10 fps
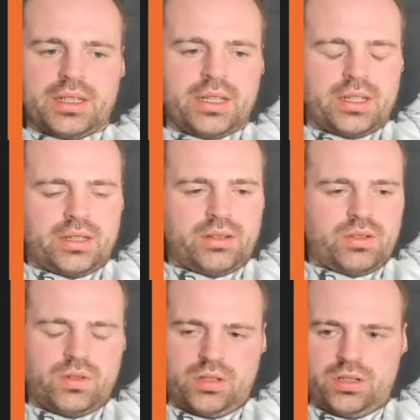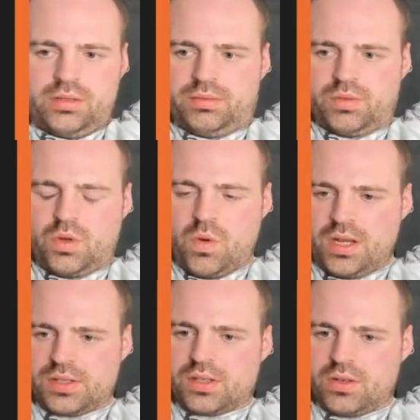Or
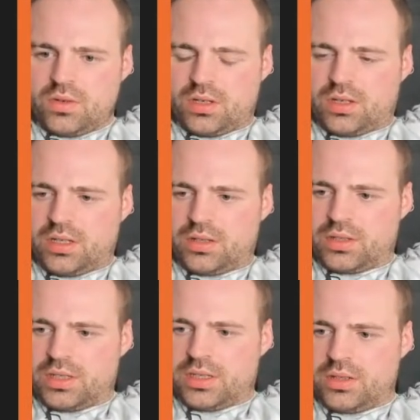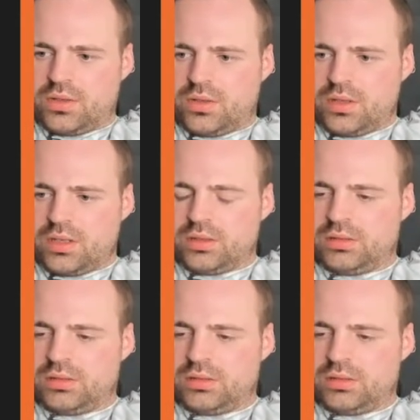Kwanzaa, or Hanukkah, or